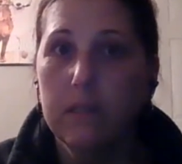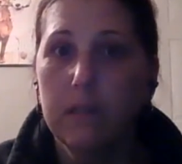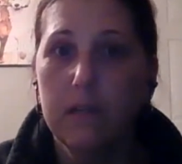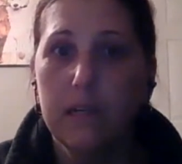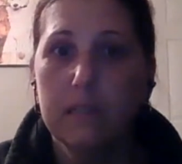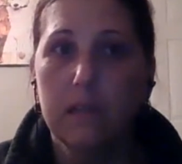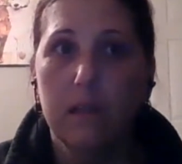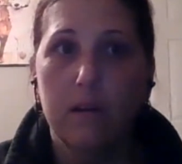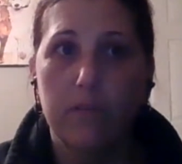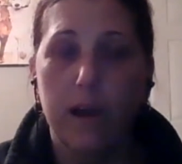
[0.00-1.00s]
of the days
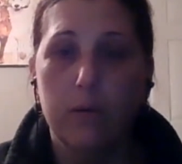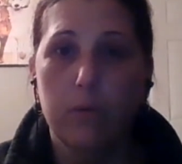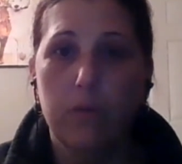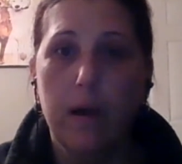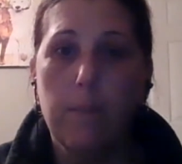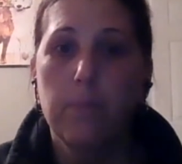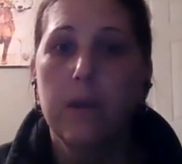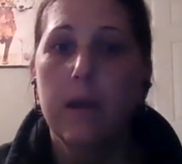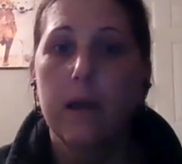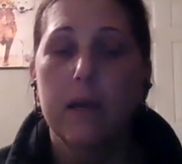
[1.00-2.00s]
solidified with them
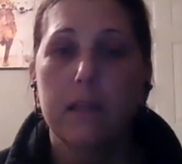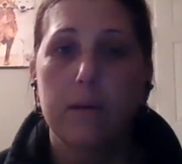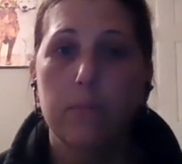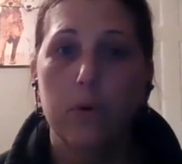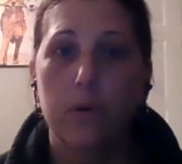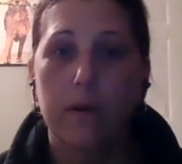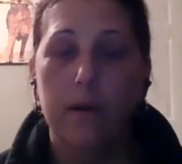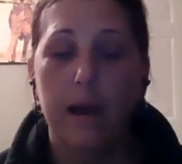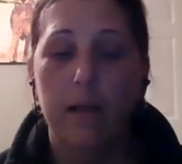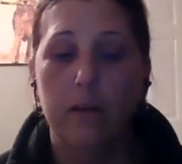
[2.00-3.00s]
and get them put on the
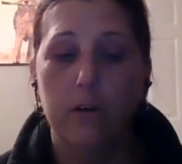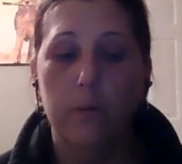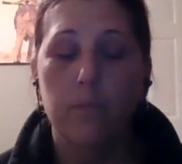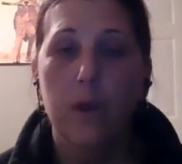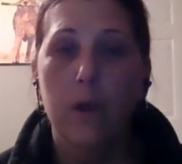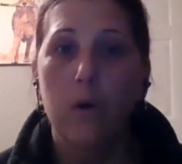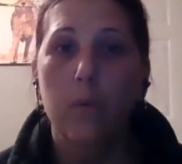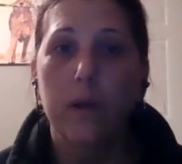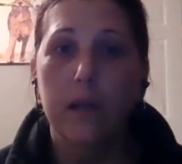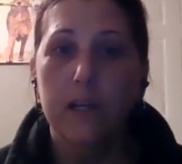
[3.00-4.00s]
calendar.
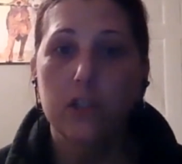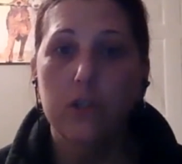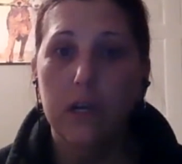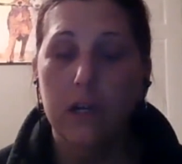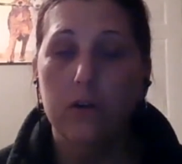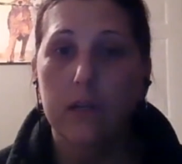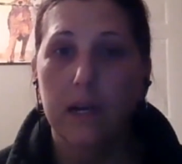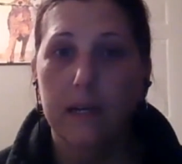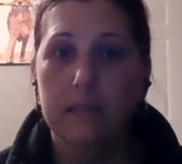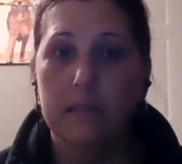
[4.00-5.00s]
We need you to get your
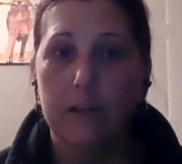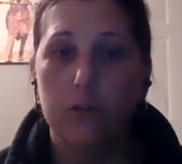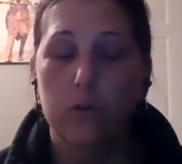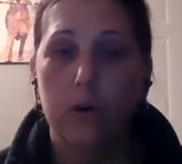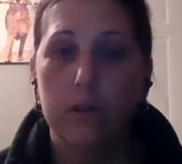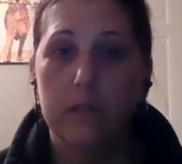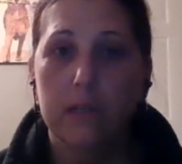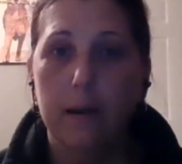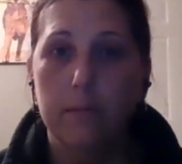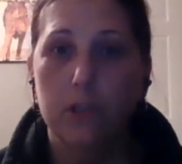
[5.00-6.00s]
days scheduled on the
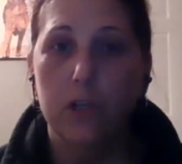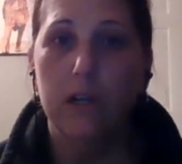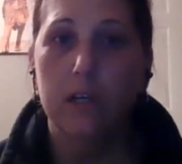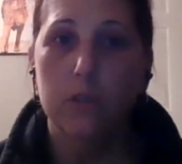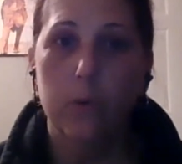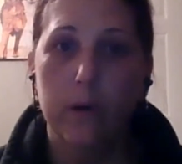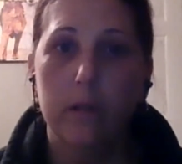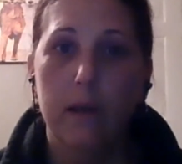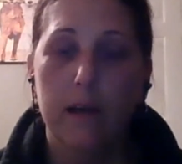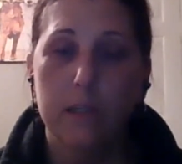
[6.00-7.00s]
timesheet as
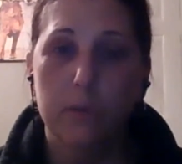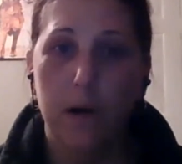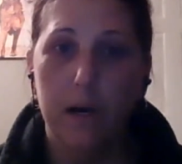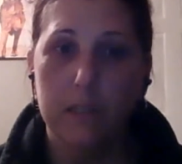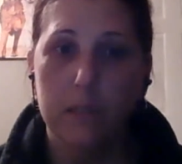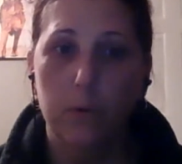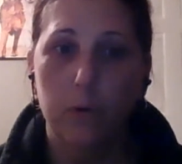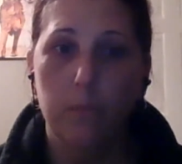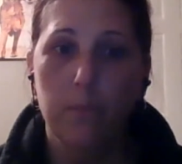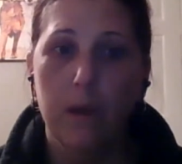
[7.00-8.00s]
quickly as
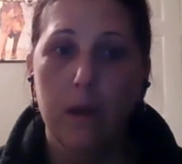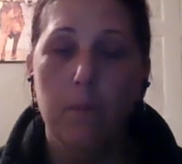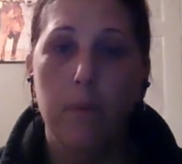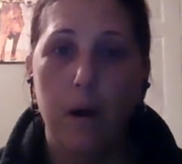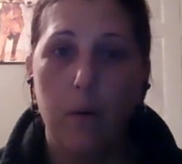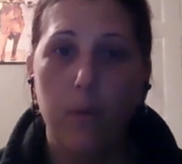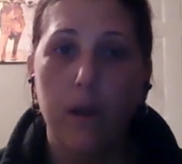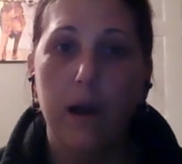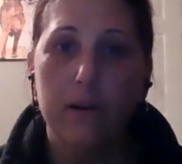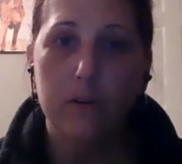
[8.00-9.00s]
possible. But
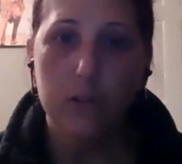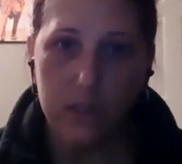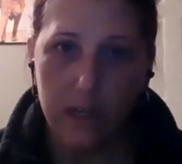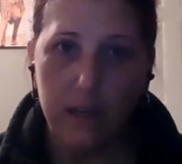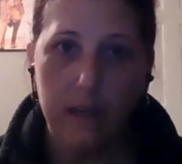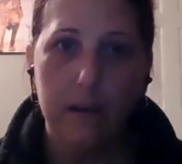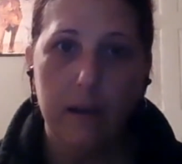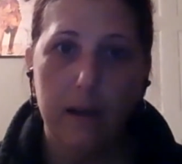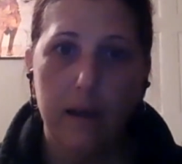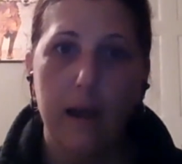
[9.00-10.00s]
we understand,
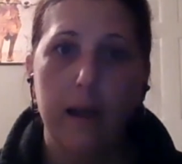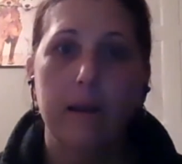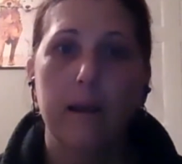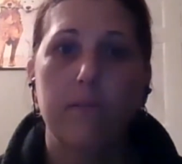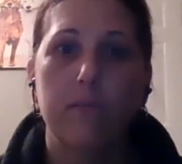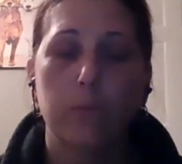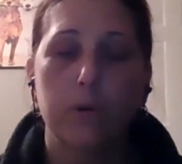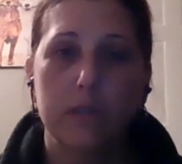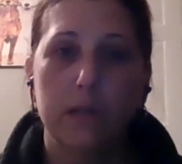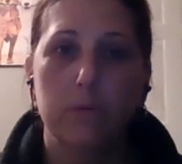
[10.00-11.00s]
again, if your
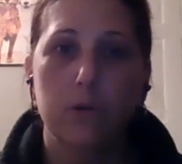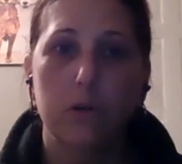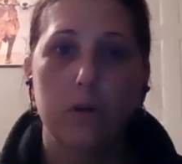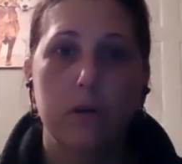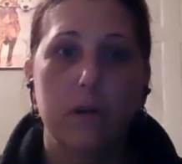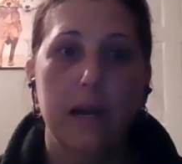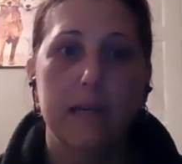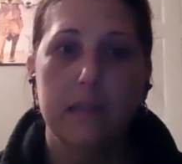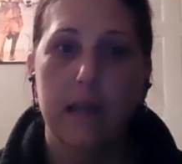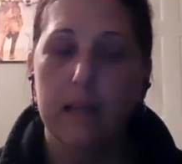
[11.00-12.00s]
preceptor
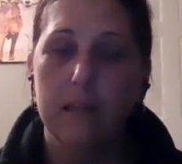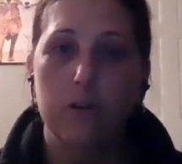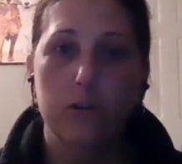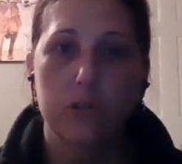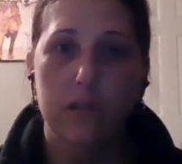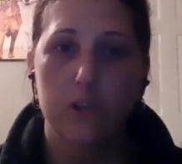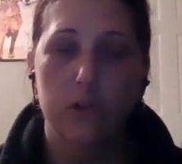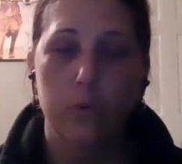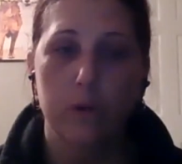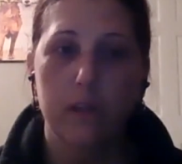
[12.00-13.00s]
hasn't had their new
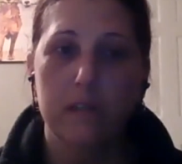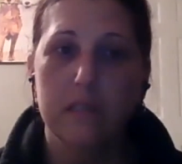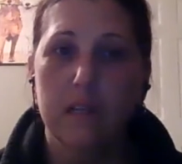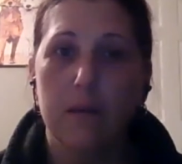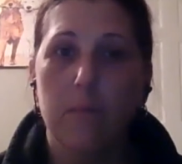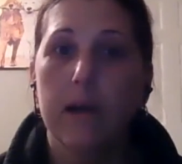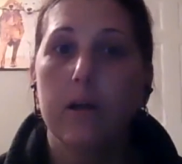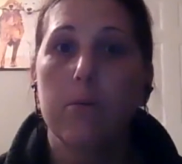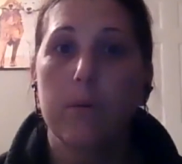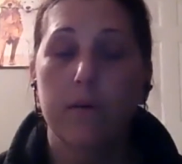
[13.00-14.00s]
schedule released and they may
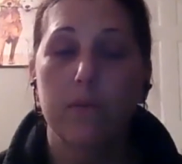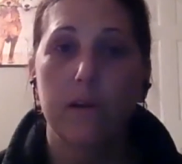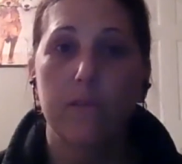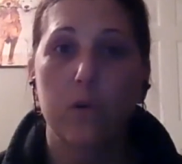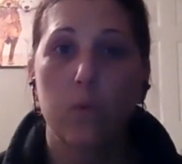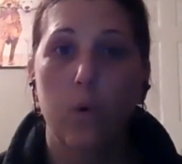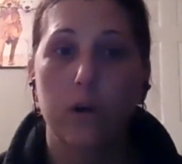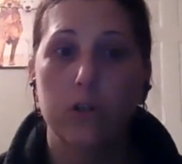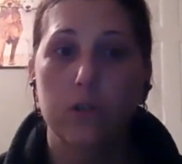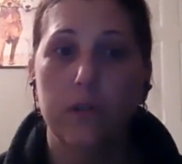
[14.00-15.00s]
only be able to give you 1
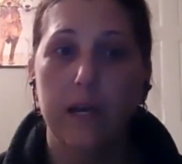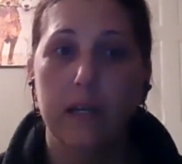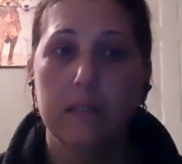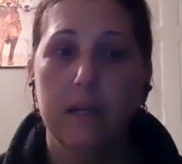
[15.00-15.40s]
or 2 days.